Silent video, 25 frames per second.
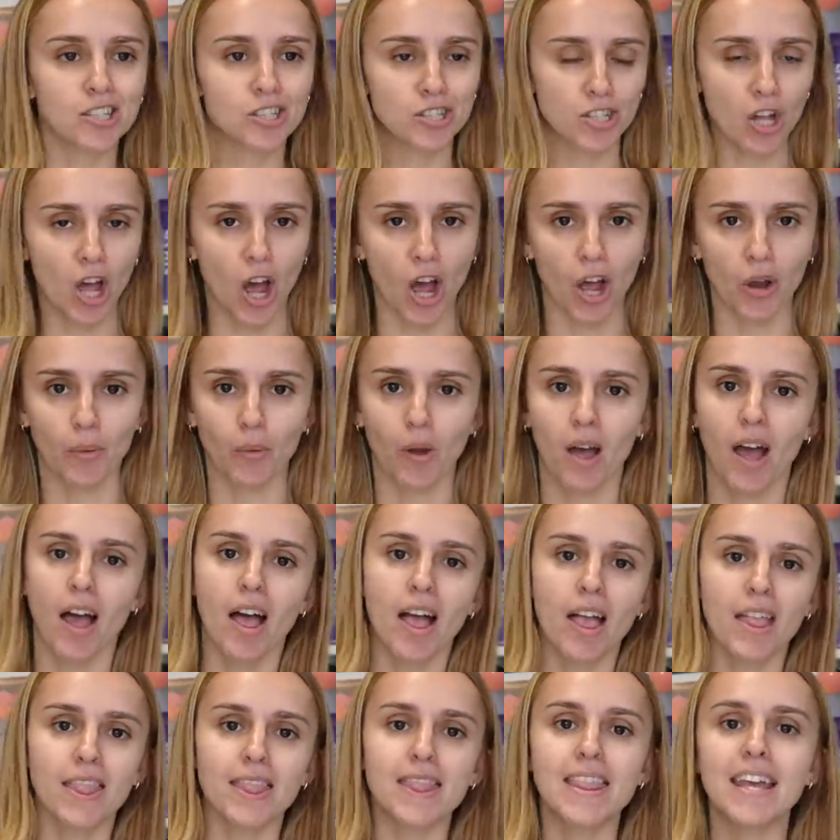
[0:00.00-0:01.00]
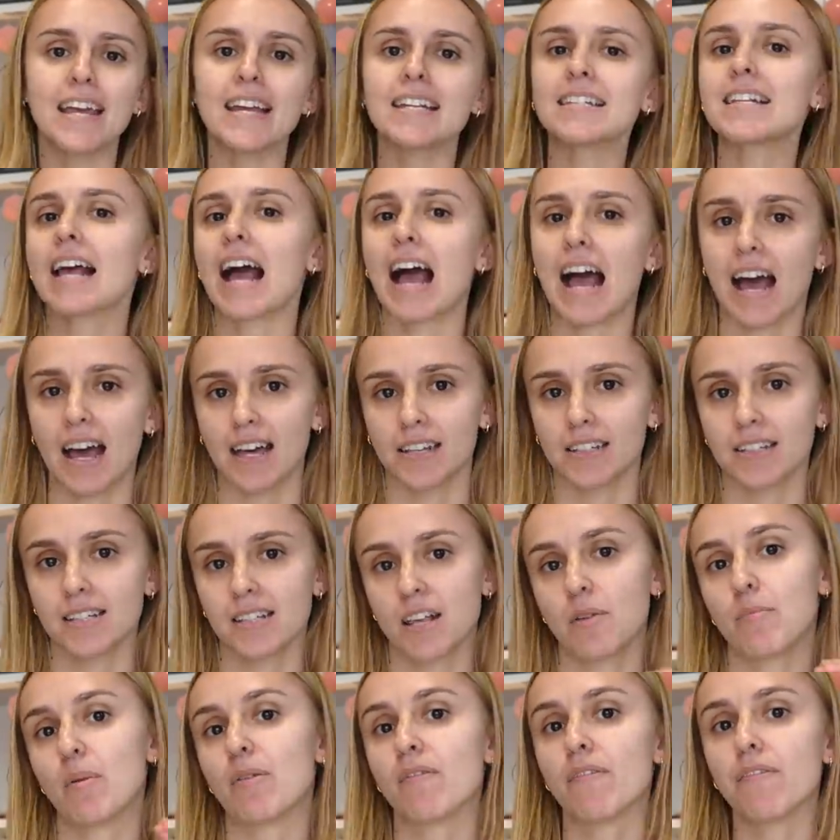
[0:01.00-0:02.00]
So these ads
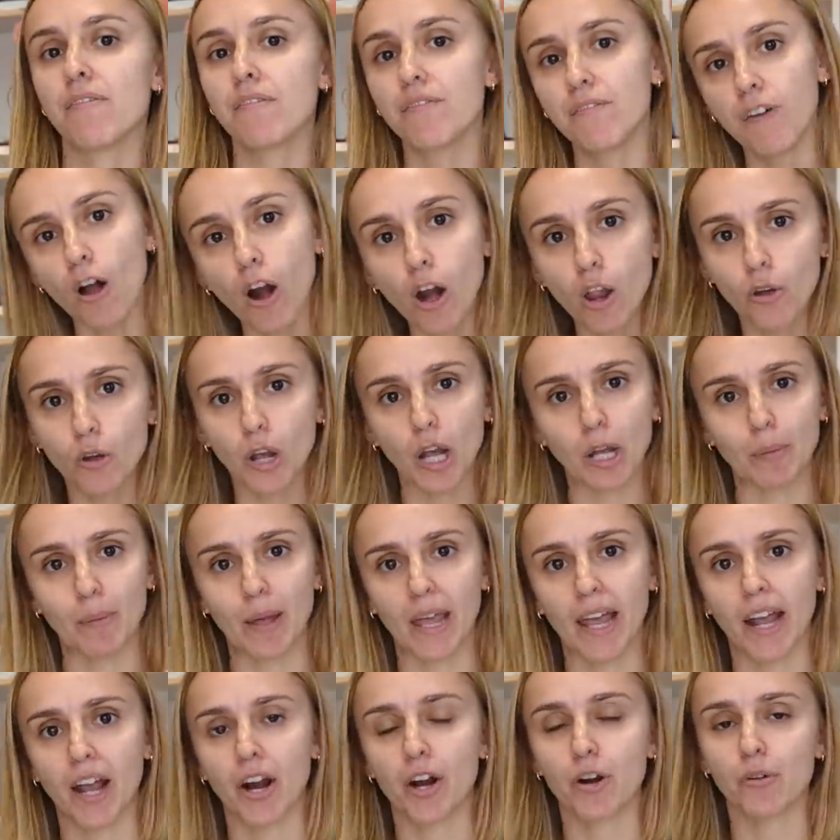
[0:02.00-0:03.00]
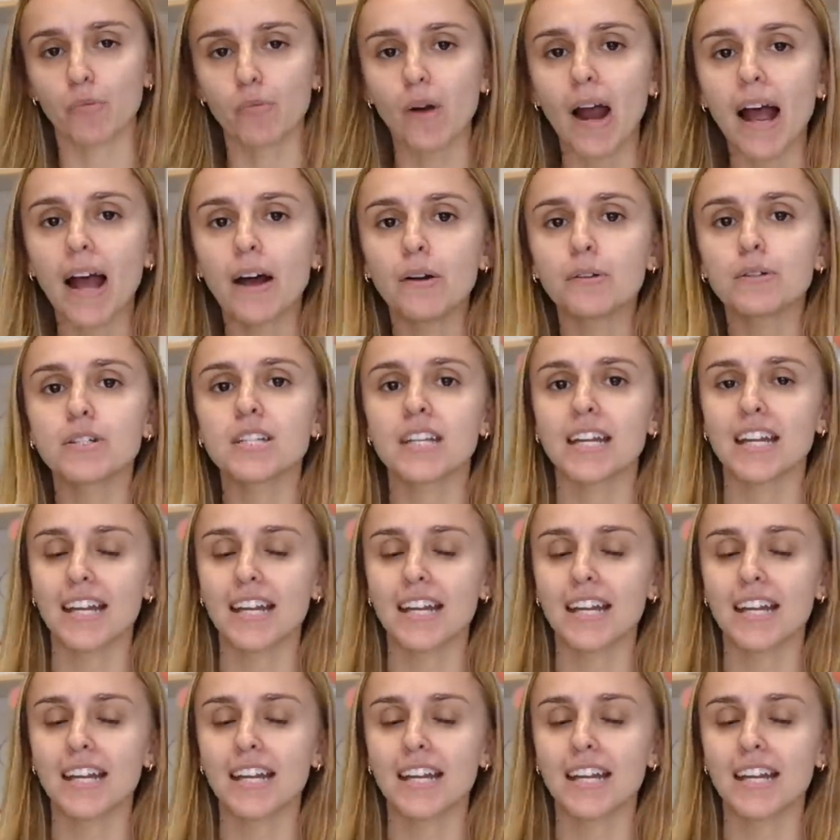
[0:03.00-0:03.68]
have been following me around